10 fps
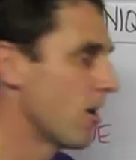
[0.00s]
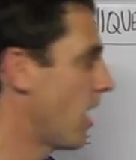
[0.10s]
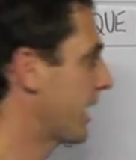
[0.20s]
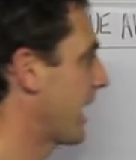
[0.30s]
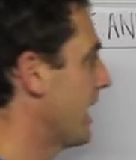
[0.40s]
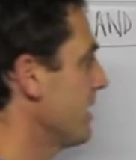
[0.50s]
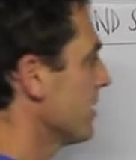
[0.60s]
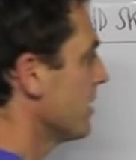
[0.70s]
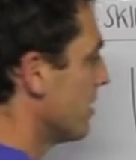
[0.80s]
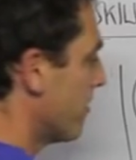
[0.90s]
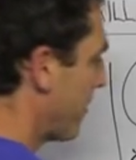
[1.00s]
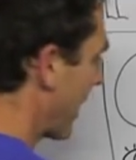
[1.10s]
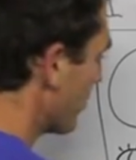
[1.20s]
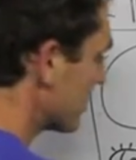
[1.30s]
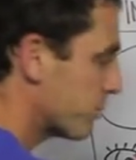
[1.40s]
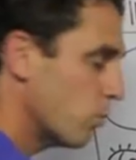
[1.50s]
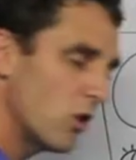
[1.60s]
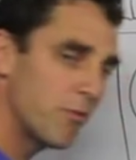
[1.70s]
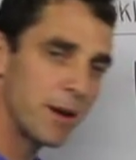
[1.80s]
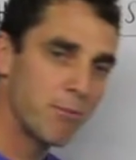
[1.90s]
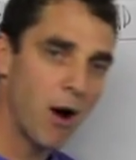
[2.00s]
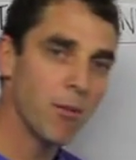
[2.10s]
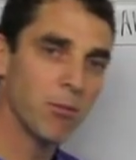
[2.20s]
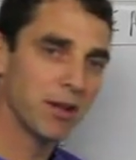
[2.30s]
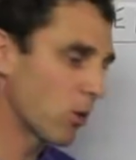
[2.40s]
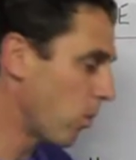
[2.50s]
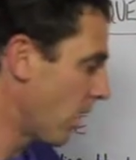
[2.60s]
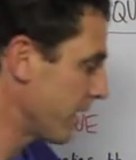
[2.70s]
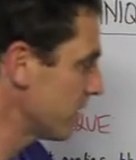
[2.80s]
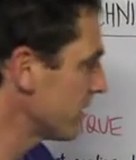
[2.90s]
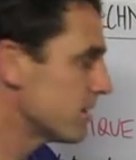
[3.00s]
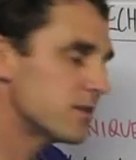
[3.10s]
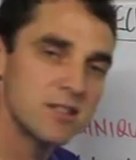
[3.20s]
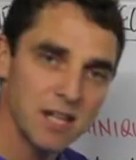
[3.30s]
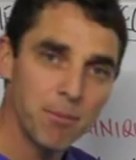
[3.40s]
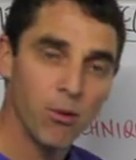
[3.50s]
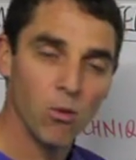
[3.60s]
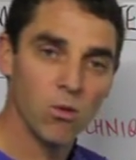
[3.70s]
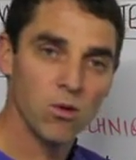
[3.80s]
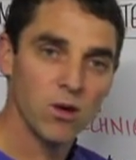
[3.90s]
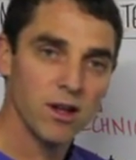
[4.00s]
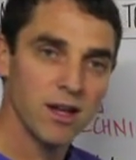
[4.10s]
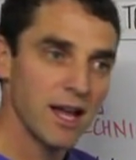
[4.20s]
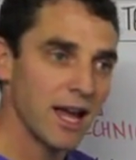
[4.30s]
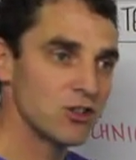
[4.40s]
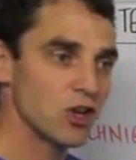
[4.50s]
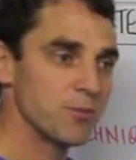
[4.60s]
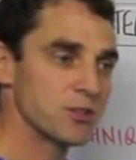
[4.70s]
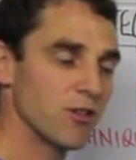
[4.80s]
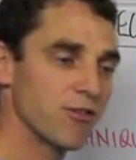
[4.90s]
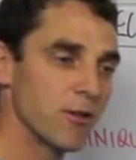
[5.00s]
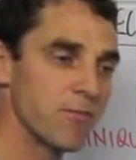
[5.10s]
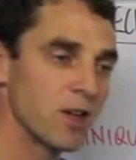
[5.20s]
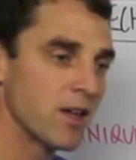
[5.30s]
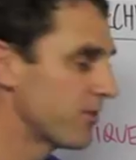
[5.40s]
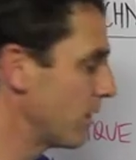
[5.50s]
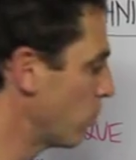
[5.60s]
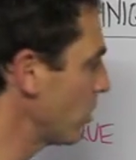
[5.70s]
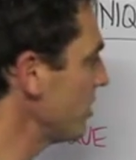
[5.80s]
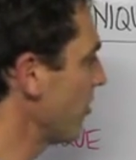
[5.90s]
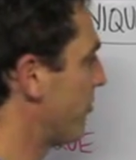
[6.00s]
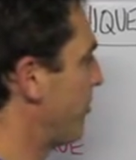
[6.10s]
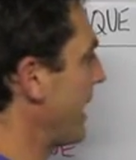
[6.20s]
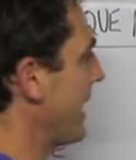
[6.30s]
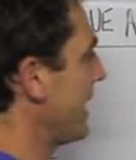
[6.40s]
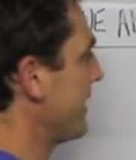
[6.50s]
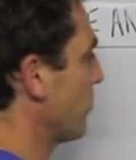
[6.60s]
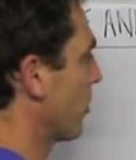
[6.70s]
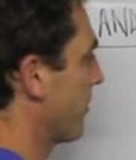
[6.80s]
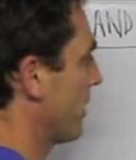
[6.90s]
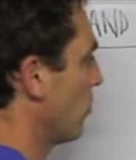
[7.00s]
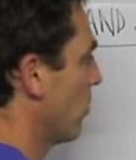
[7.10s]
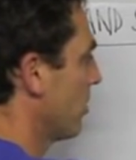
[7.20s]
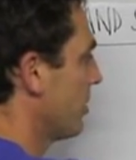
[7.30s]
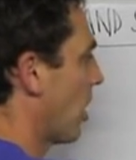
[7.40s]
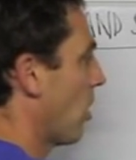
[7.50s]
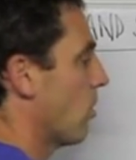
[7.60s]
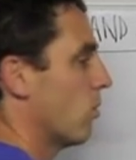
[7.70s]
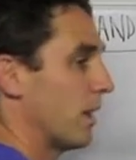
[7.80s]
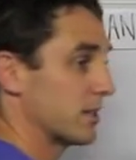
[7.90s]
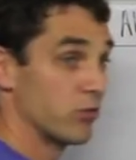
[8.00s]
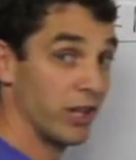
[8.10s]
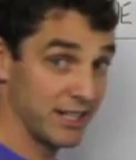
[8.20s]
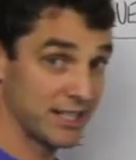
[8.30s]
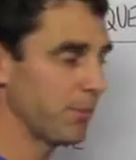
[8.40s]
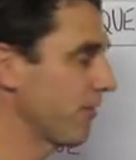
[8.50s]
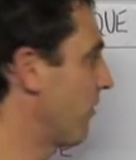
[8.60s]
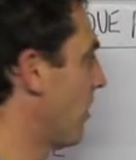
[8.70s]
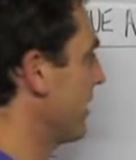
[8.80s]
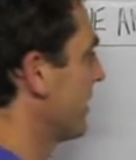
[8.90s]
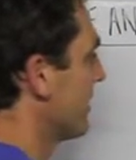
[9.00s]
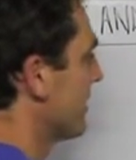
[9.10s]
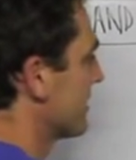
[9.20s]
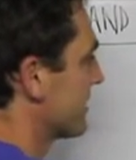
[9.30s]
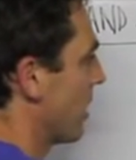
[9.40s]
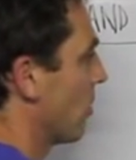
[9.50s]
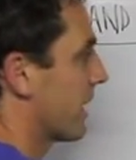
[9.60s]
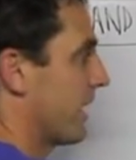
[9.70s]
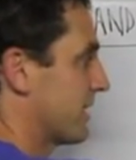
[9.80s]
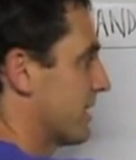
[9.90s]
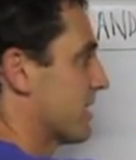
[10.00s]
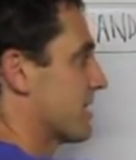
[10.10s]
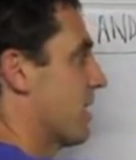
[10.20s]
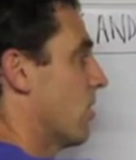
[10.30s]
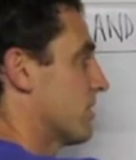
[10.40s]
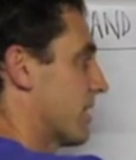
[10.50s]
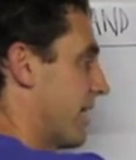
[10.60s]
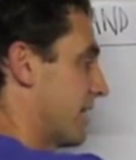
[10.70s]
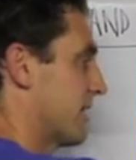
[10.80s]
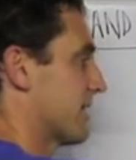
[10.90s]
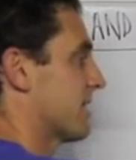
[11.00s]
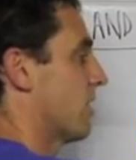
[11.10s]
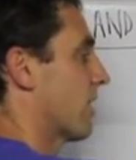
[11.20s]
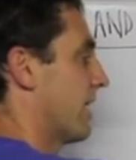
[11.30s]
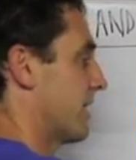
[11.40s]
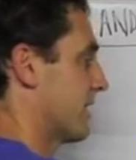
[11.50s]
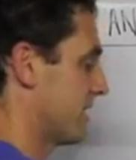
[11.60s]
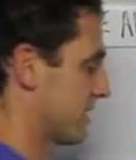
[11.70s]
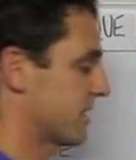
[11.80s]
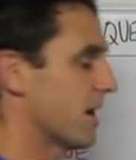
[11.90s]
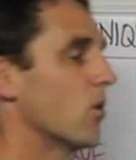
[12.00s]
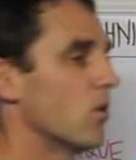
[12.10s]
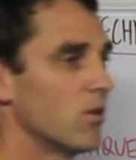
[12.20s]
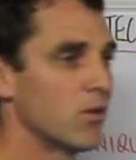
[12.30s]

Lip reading: Okay, but it would have been probably quite simple in terms of there would have been, you know, let's really simplify it, cell connected to cell, connected to cell, connected to cell.